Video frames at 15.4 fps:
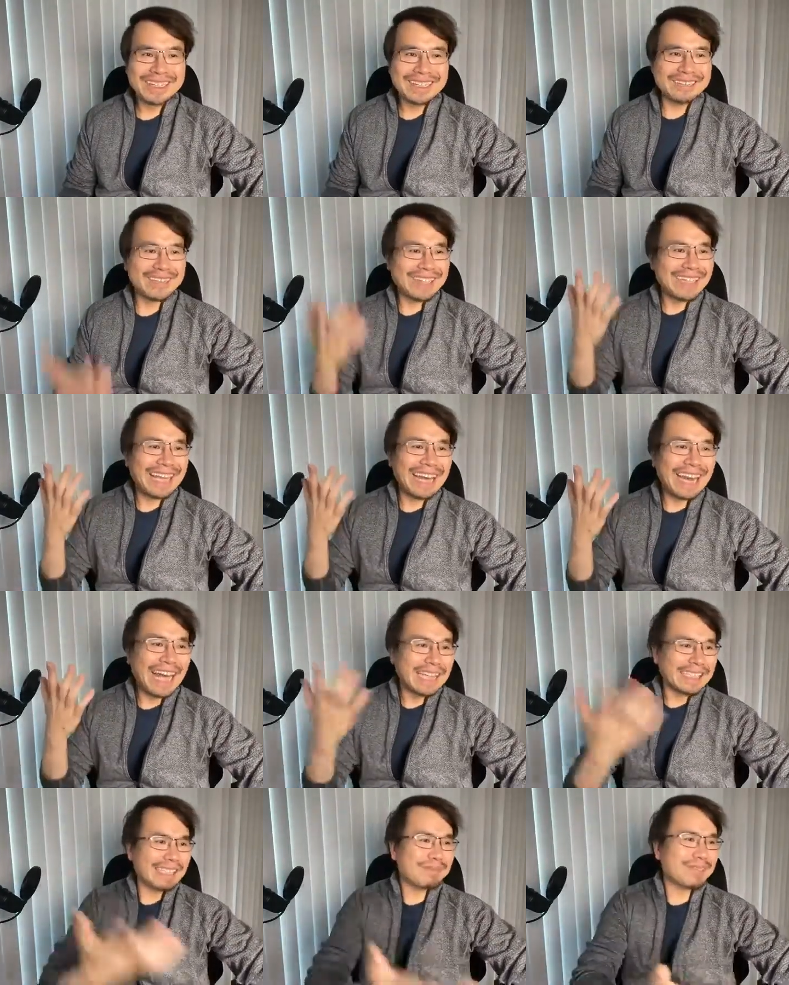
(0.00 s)
We can't
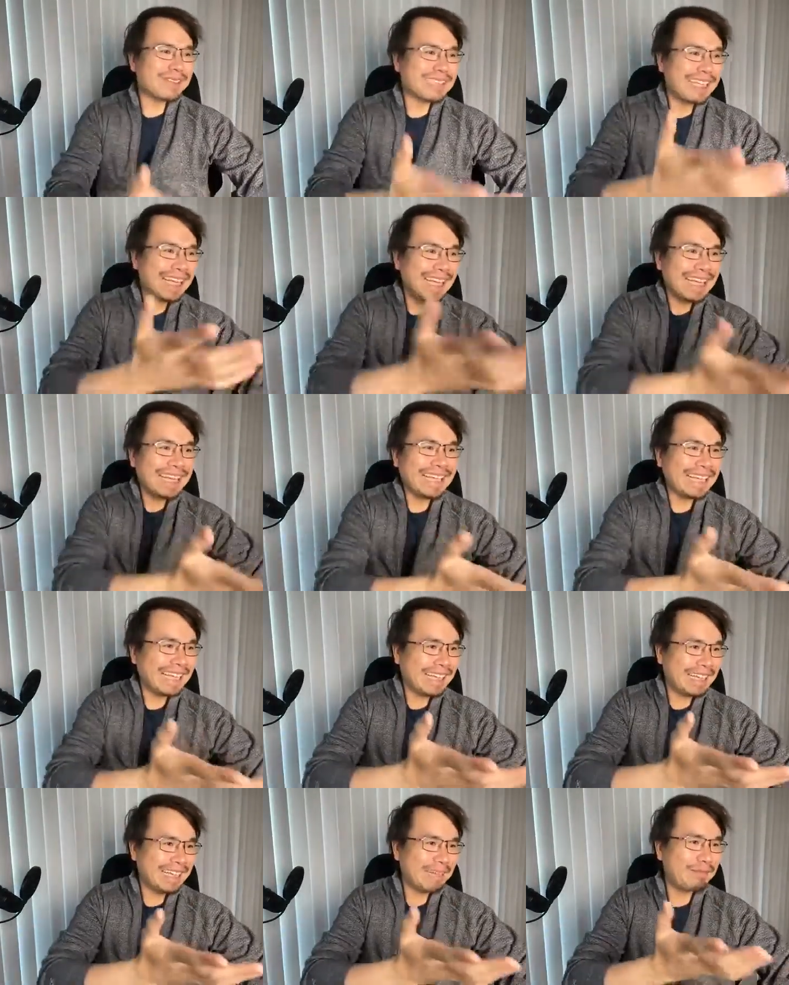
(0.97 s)
ask them to say,
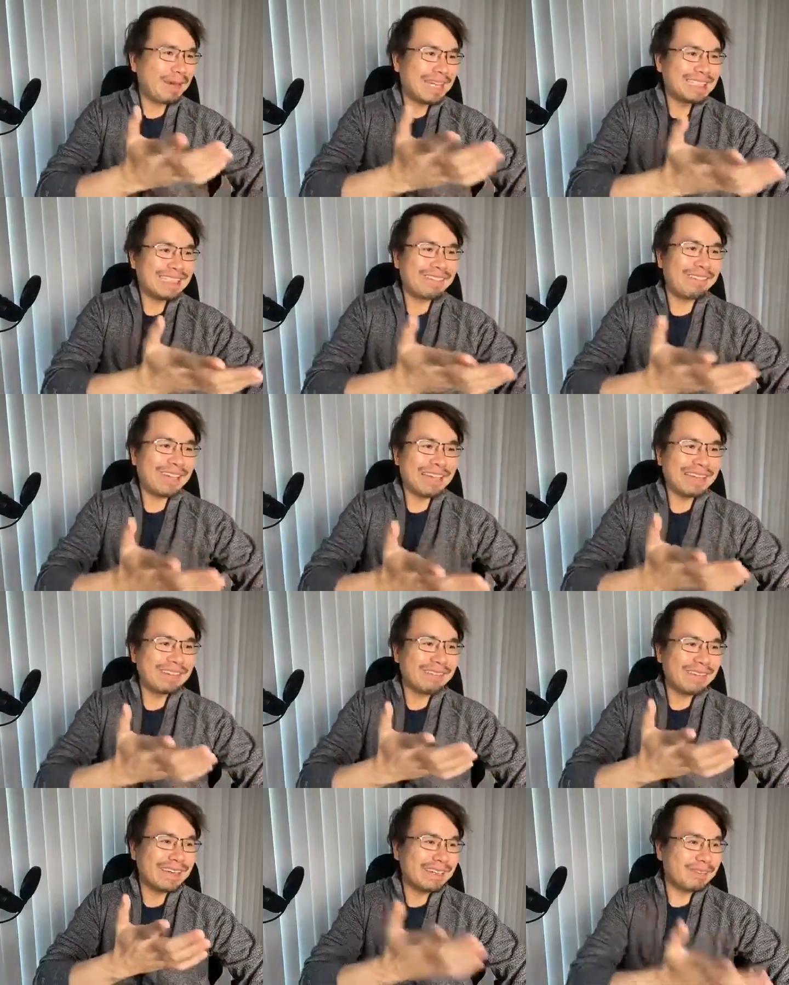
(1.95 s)
hey bison,
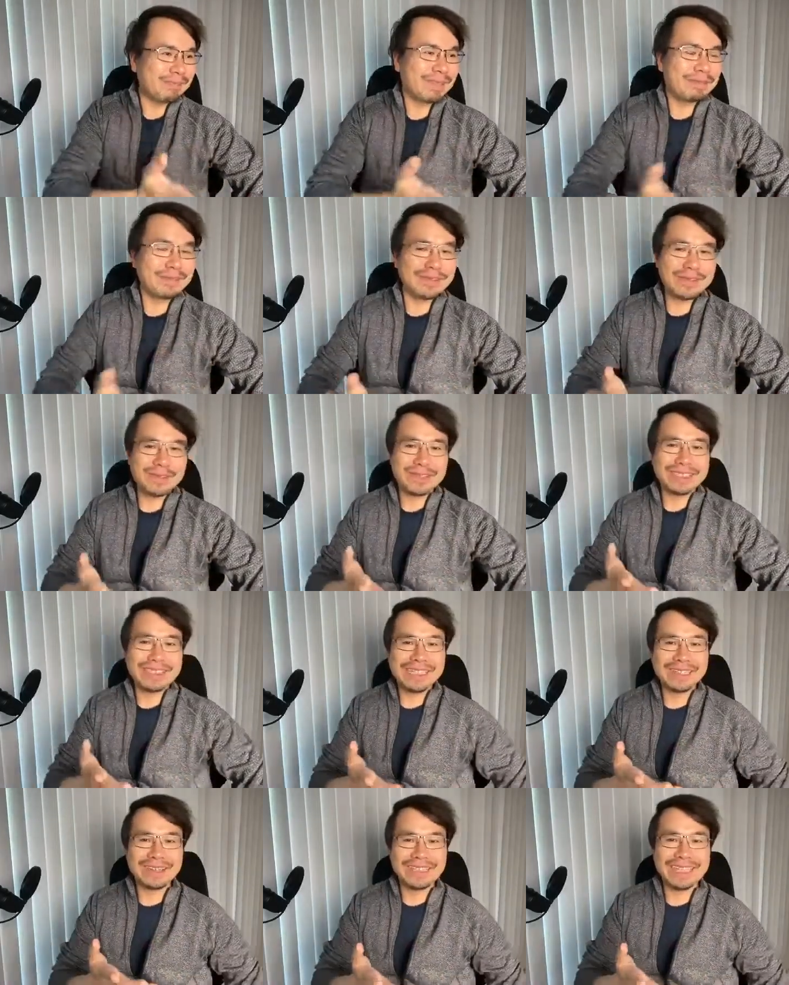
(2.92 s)
wait a little bit before you
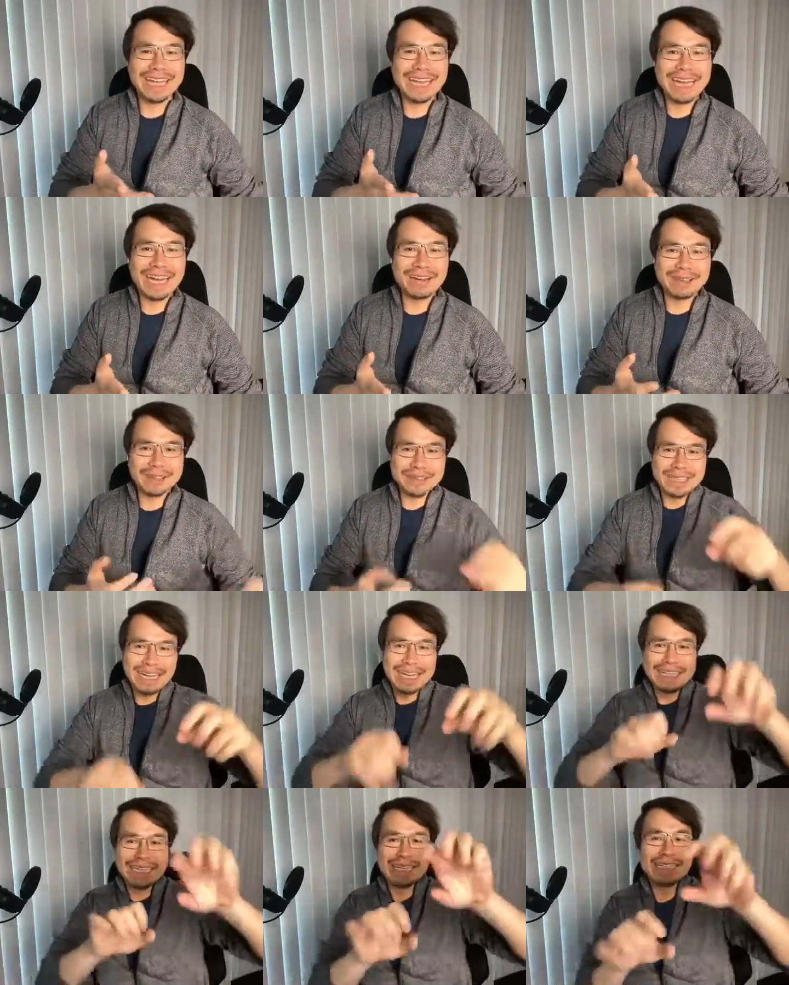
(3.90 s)
stick your tongue out so that
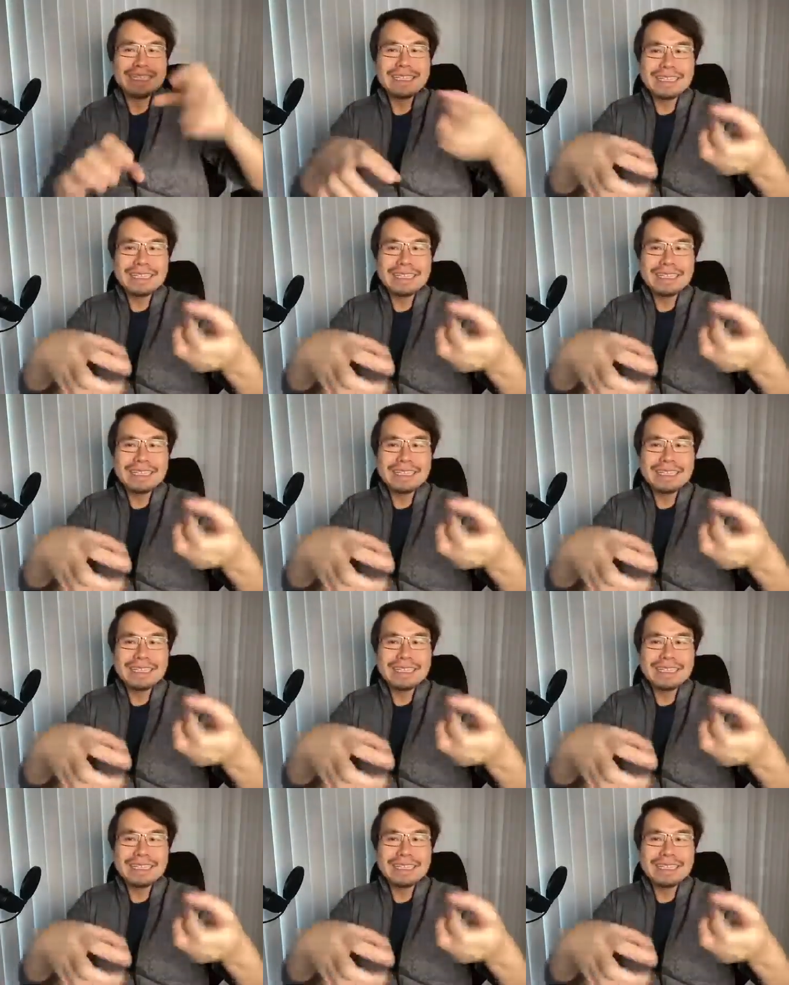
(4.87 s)
I can